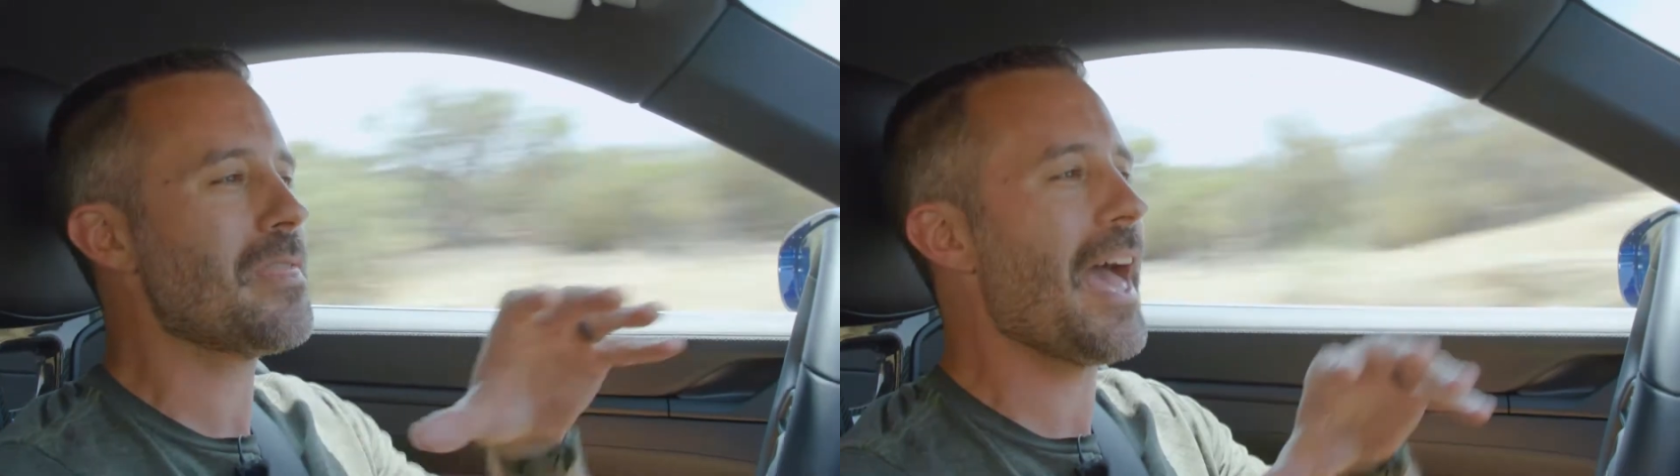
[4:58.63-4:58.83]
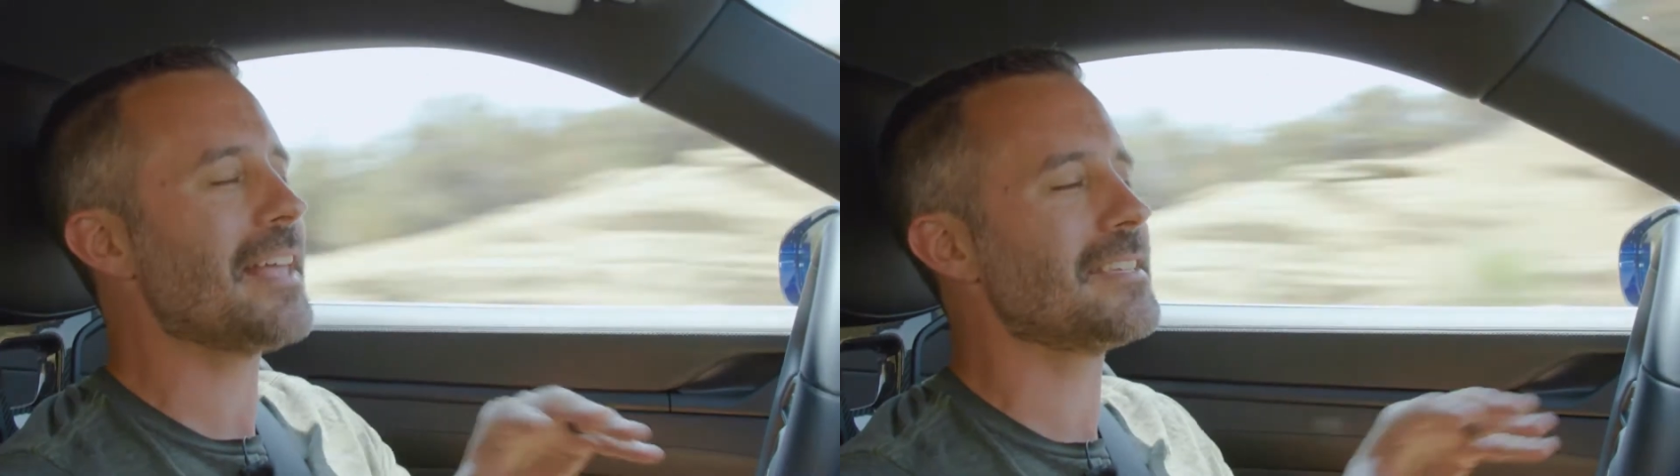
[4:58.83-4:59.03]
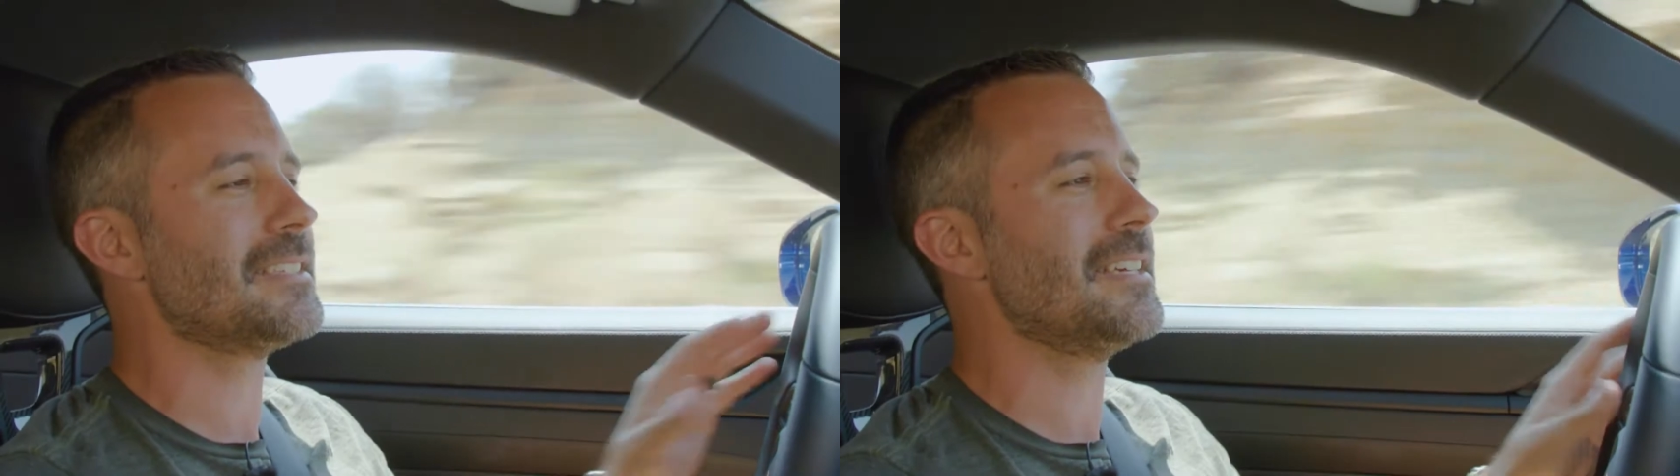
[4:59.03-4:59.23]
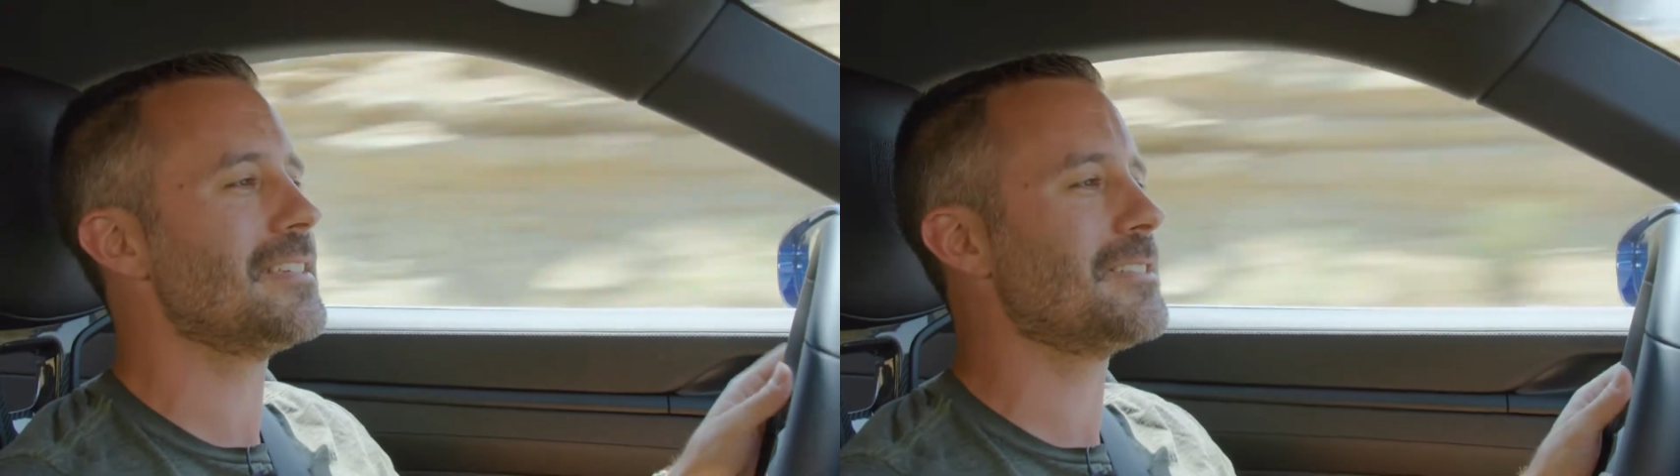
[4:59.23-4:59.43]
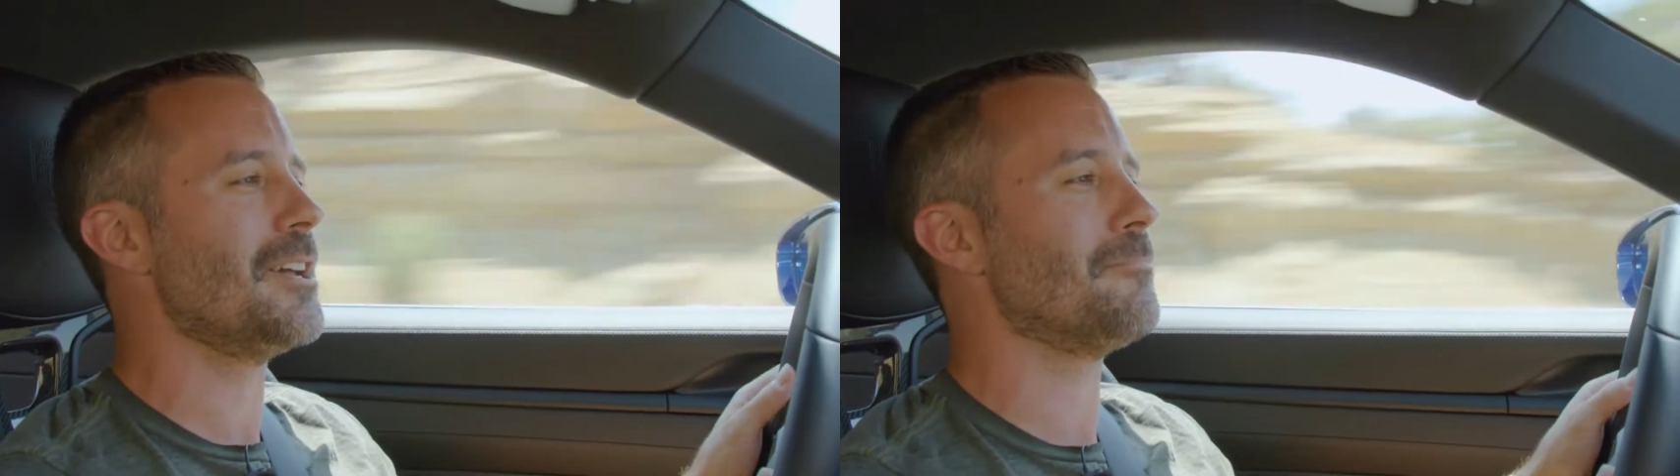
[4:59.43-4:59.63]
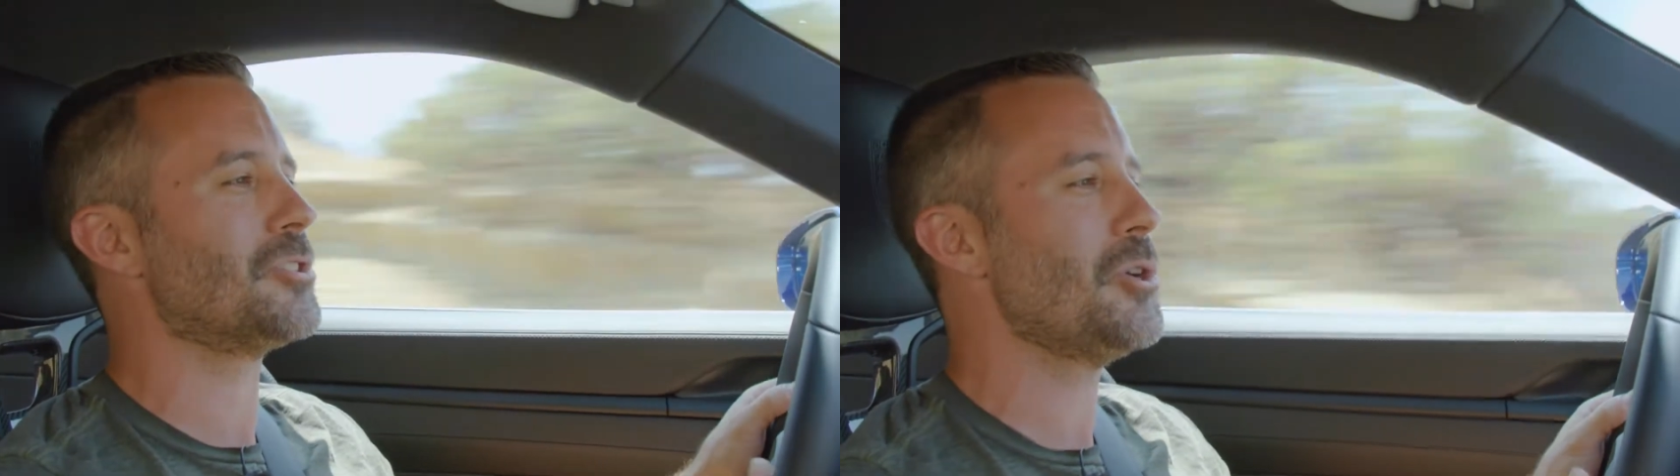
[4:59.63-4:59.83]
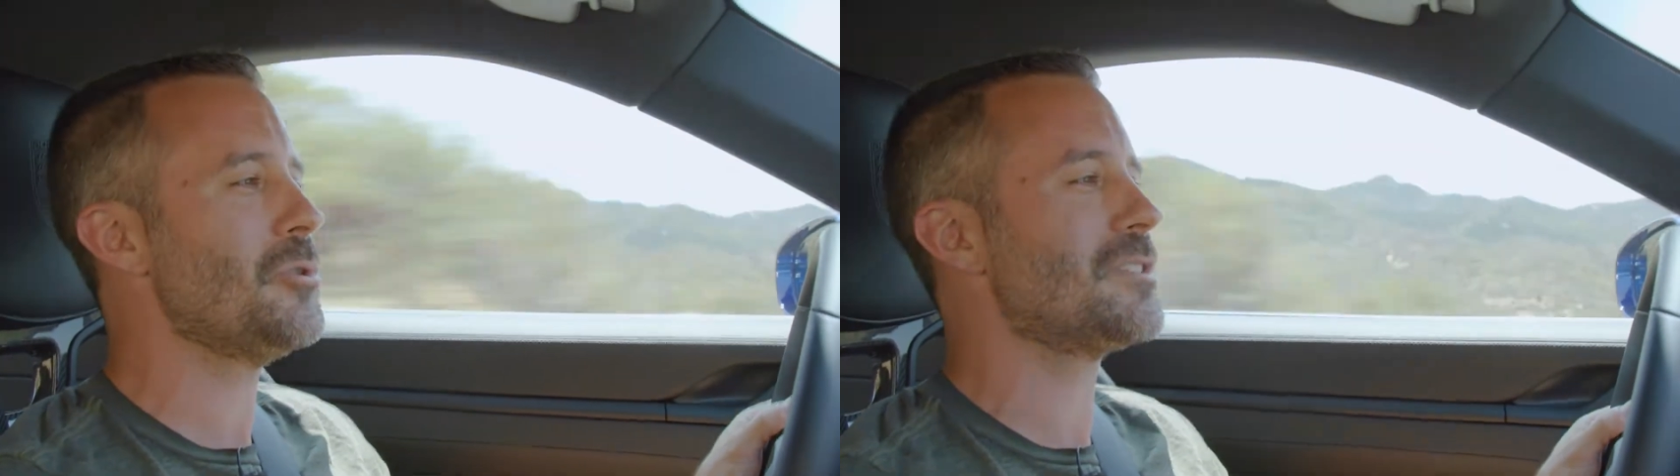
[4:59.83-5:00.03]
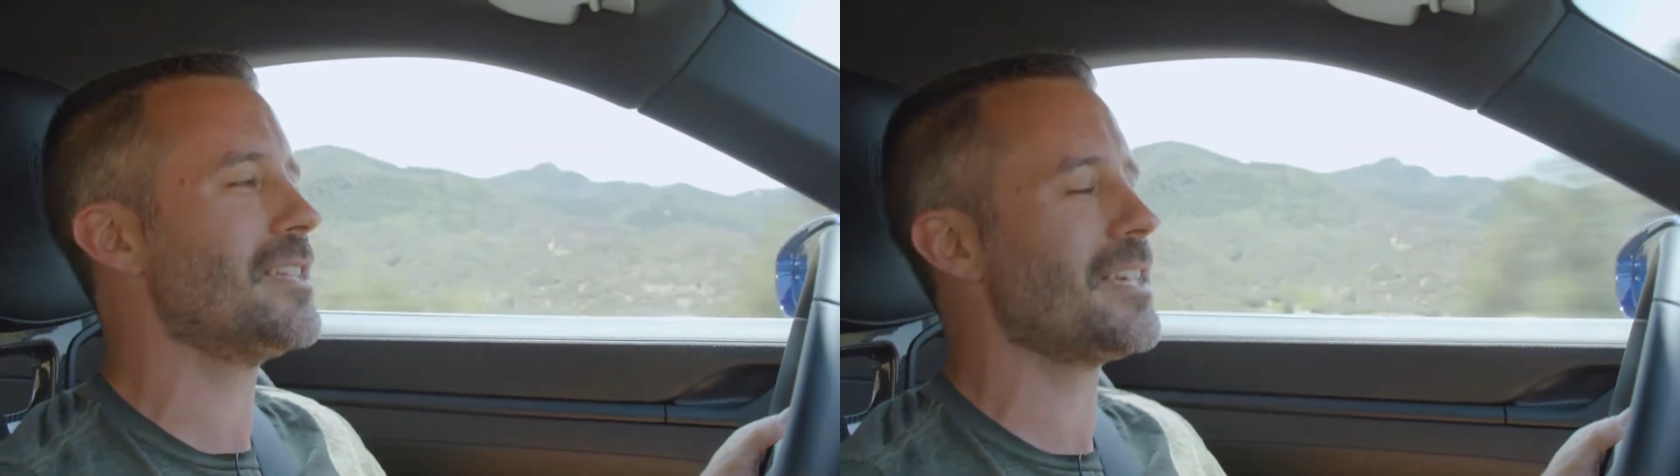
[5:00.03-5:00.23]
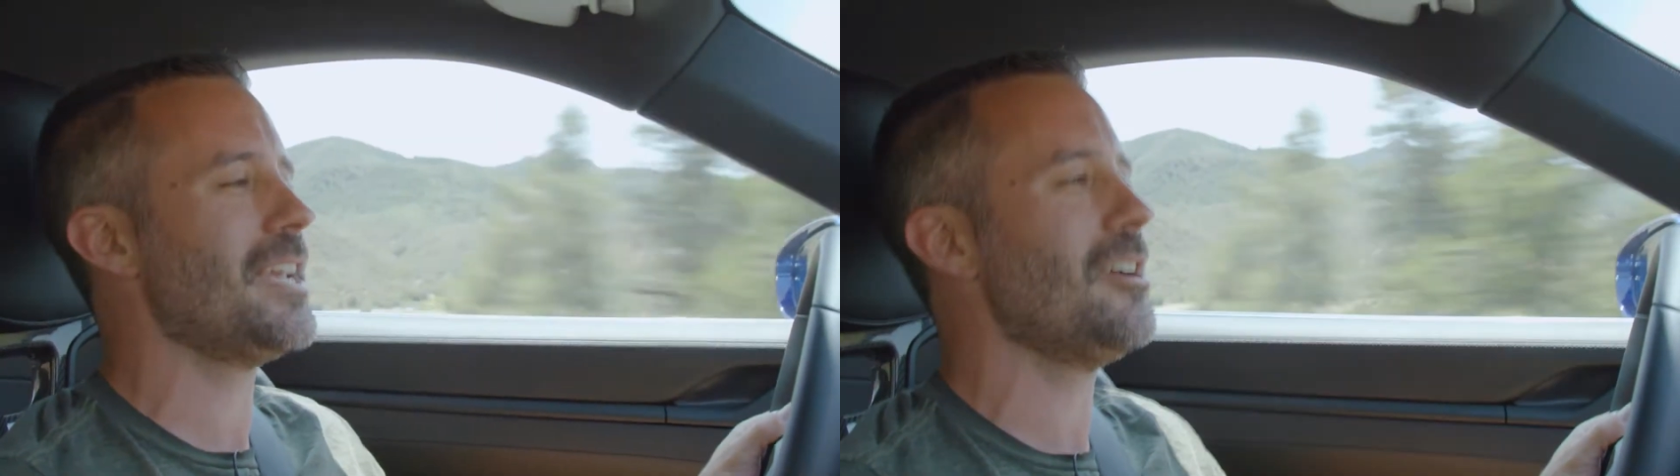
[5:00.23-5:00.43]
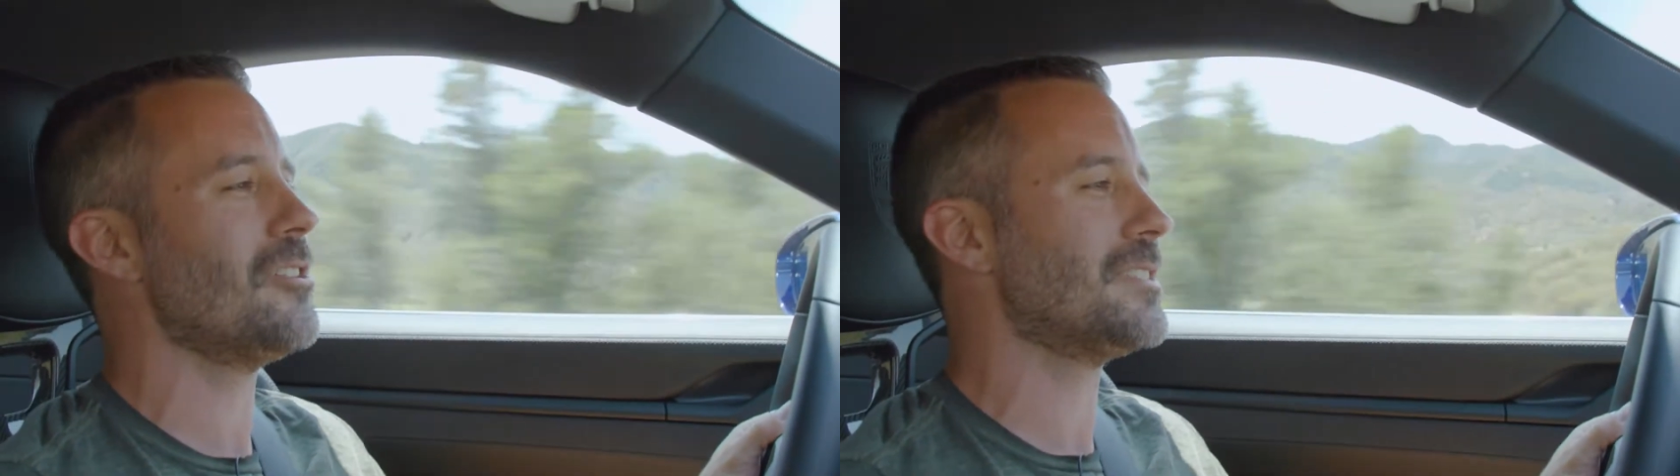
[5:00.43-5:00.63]
that system, choosing the
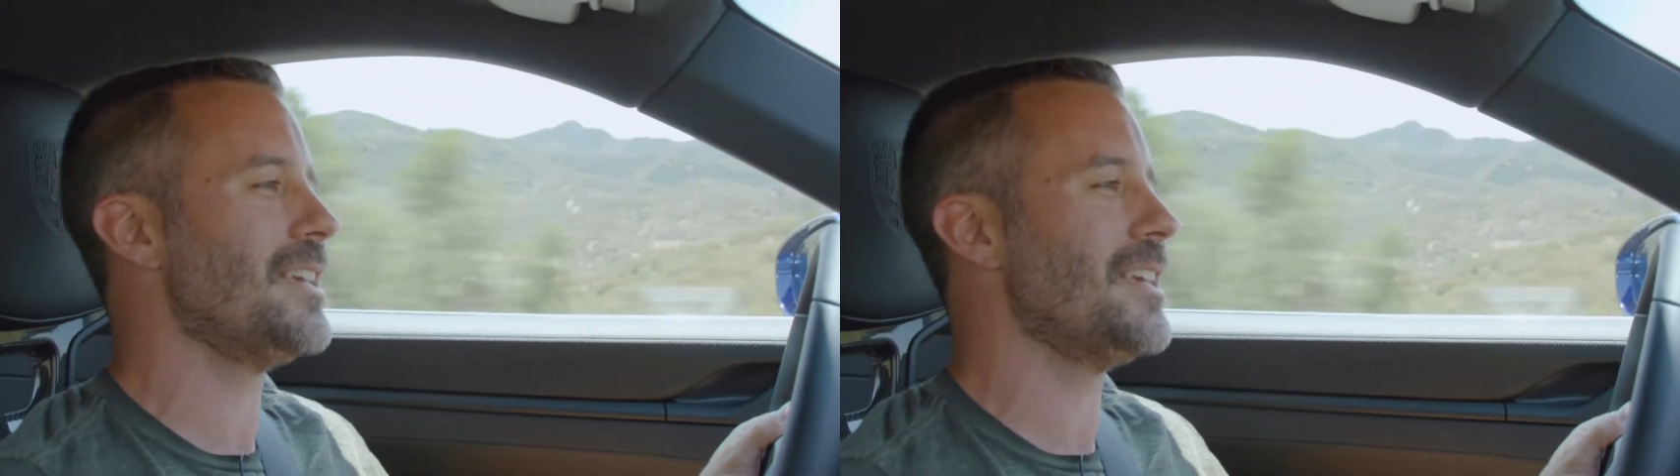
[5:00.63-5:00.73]
gears.